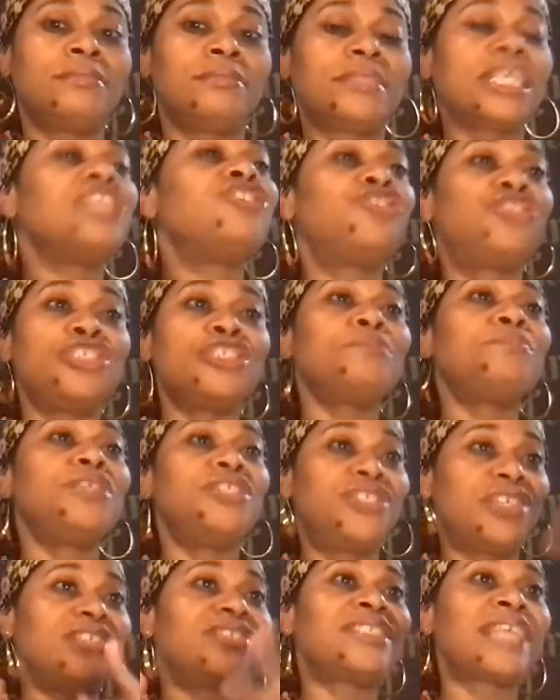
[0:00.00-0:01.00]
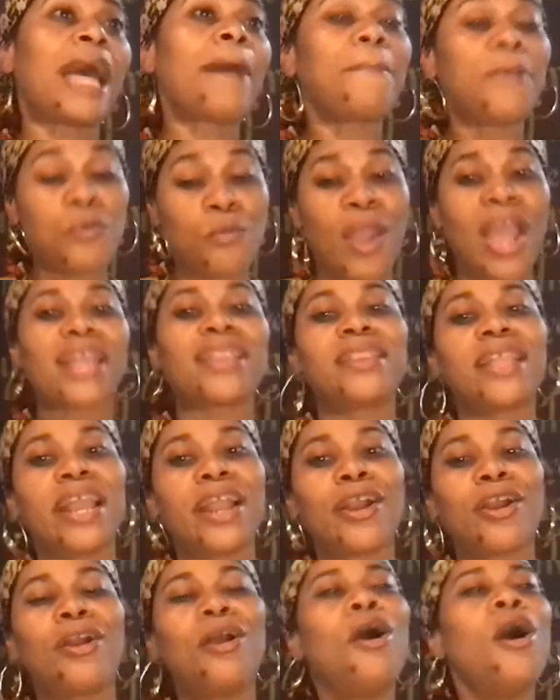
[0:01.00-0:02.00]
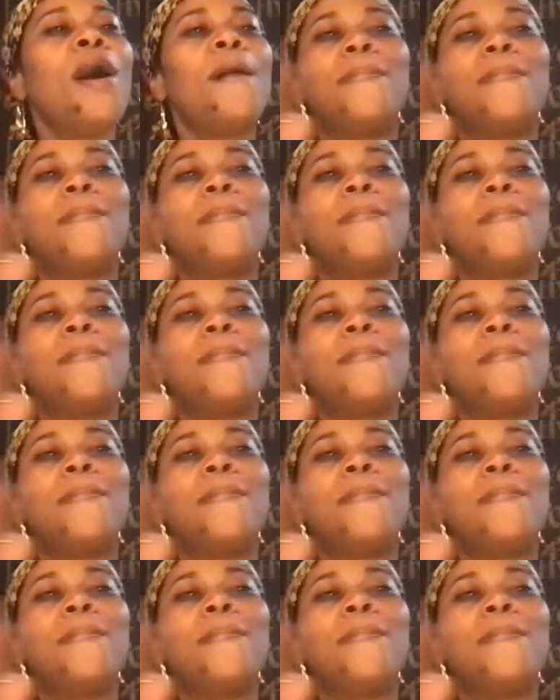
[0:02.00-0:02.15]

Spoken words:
It should be just stopping right there.